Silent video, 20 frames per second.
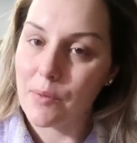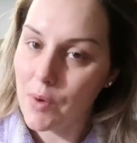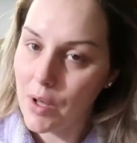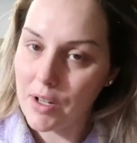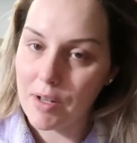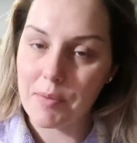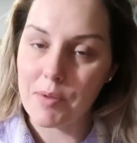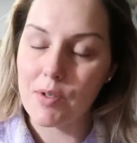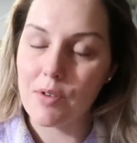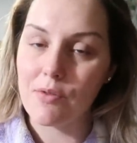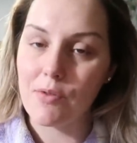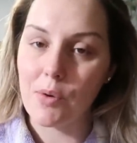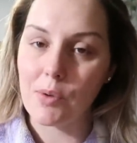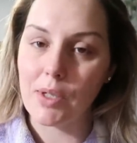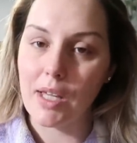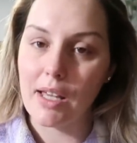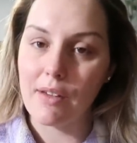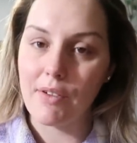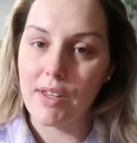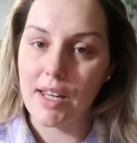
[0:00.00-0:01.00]
welcome to a full
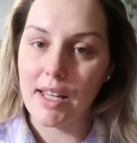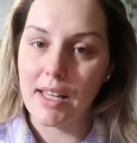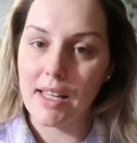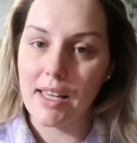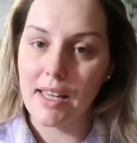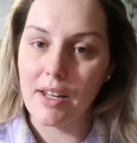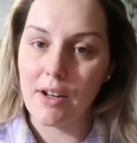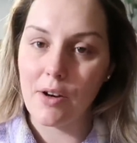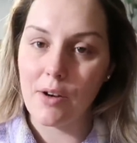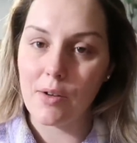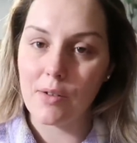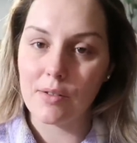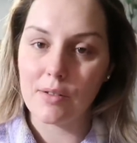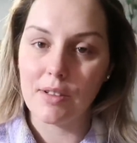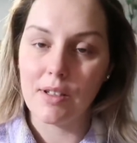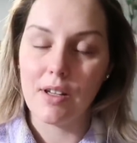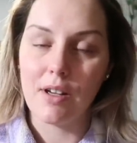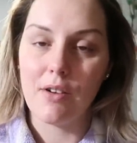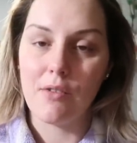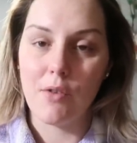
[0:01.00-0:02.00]
day of eating keto
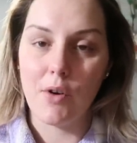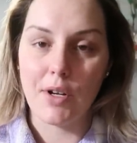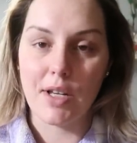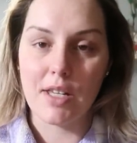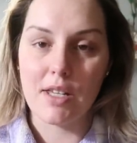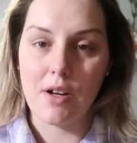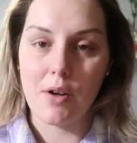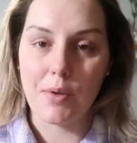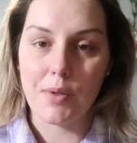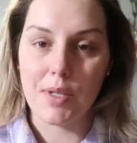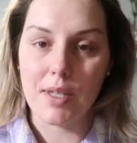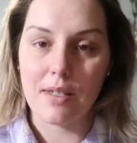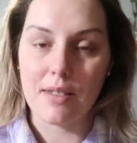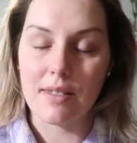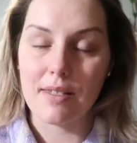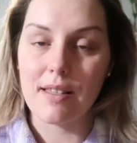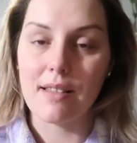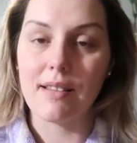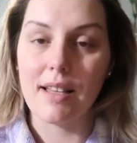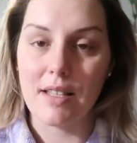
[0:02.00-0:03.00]
for
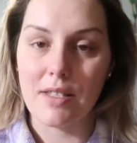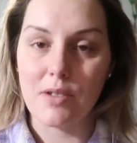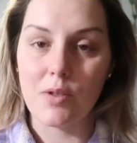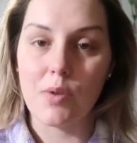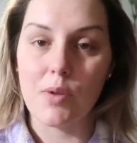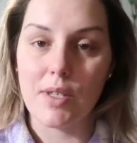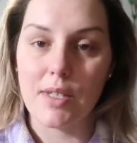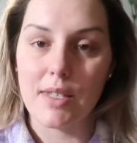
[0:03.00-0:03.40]
ketosis let's do